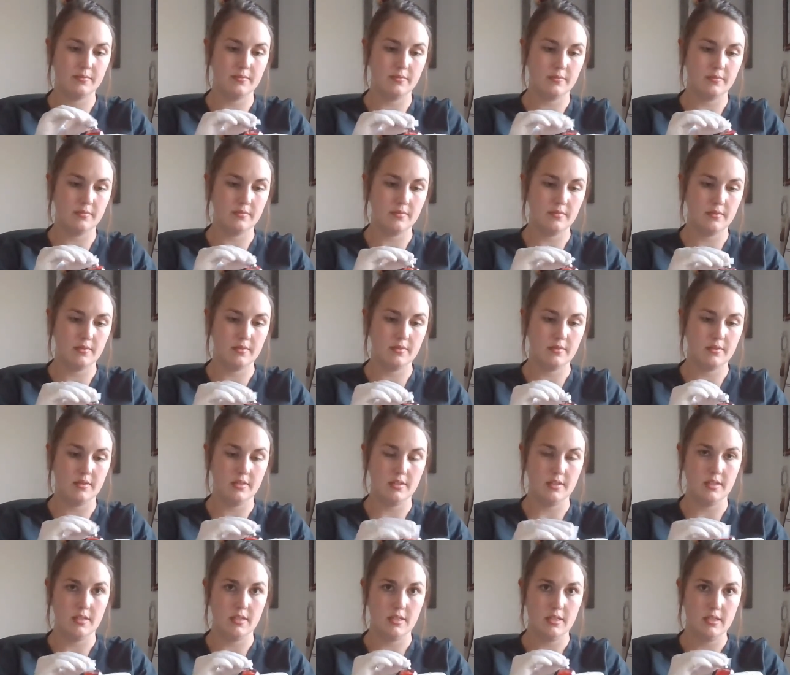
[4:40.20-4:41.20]

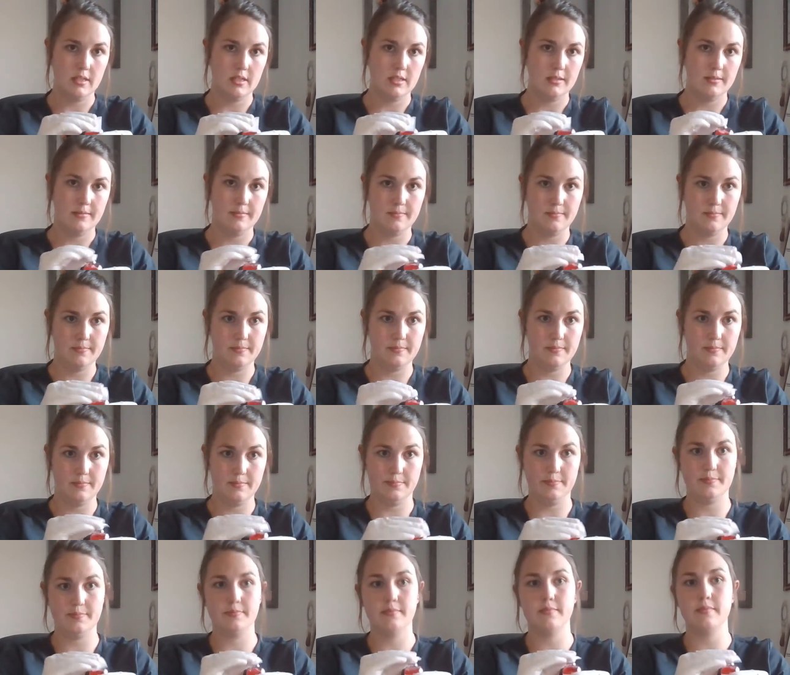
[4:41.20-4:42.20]

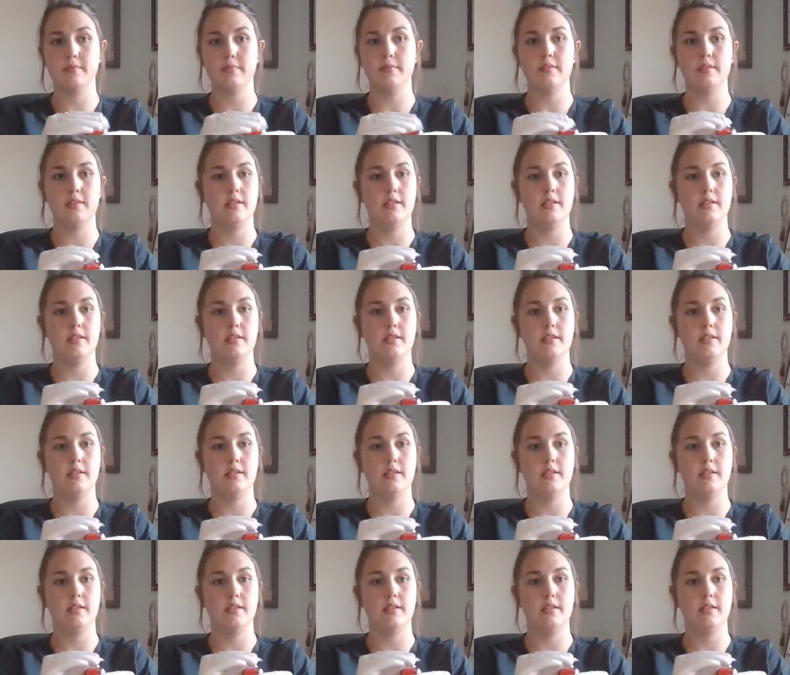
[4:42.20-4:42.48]
No one is speaking in this clip.